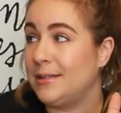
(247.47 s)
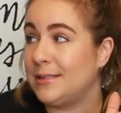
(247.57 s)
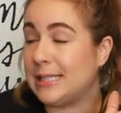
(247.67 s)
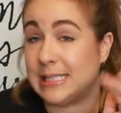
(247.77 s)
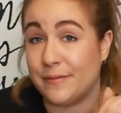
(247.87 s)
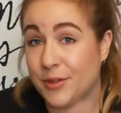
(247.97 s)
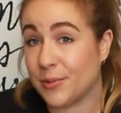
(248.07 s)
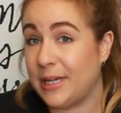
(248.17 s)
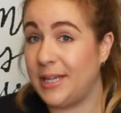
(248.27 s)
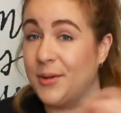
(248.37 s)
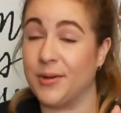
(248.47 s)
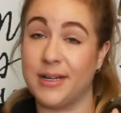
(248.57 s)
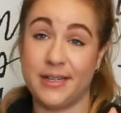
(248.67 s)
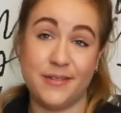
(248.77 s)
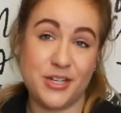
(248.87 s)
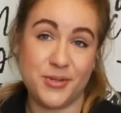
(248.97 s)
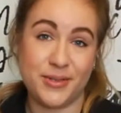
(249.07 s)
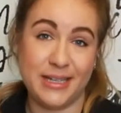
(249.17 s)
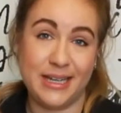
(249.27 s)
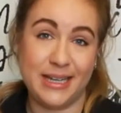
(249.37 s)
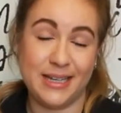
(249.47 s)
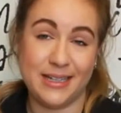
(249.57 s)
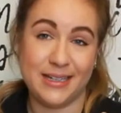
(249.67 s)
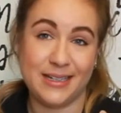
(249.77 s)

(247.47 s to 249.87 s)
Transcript: sets of three or individually.